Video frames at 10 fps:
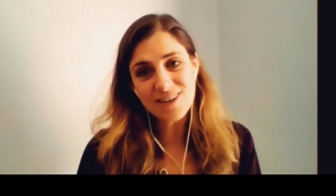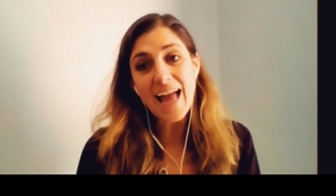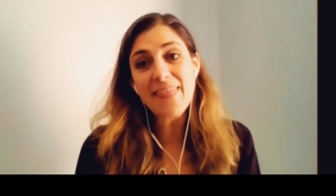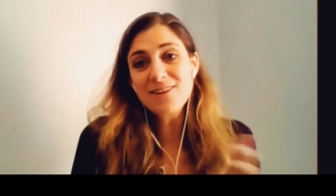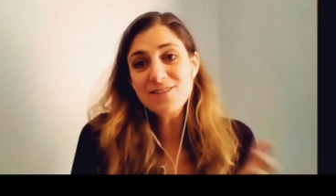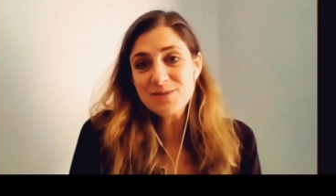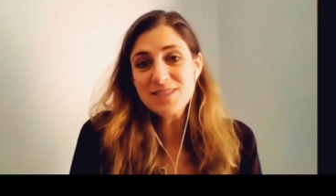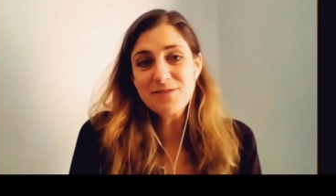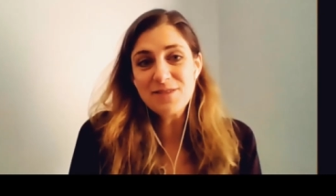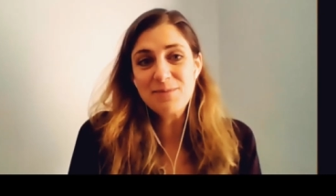And there's some
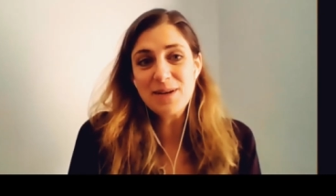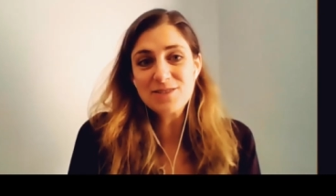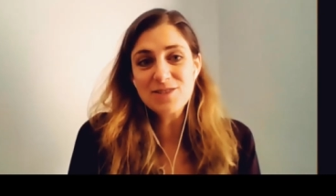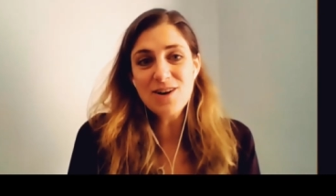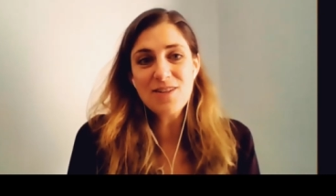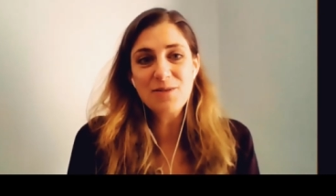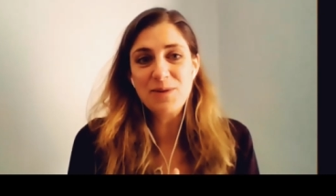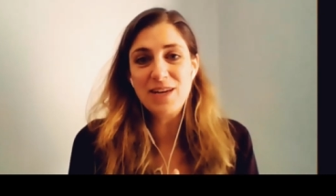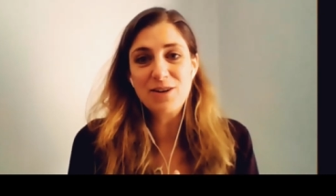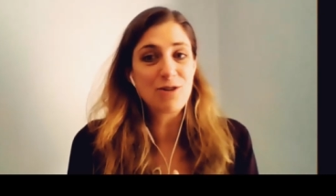stuff in Bears All that
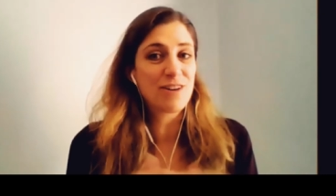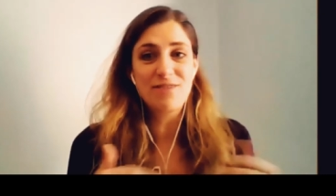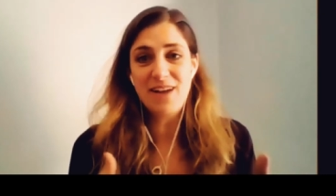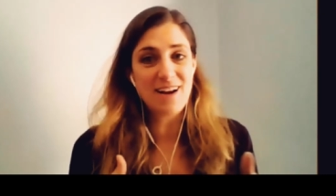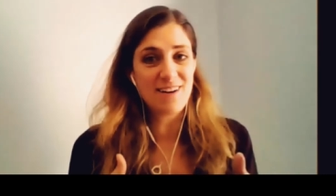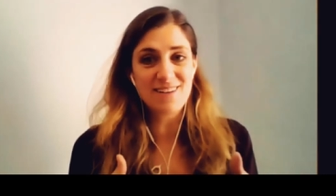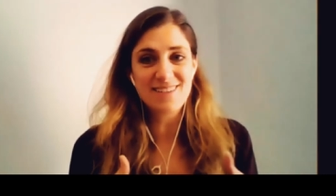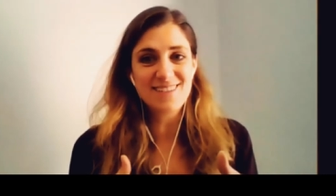we couldn't have aired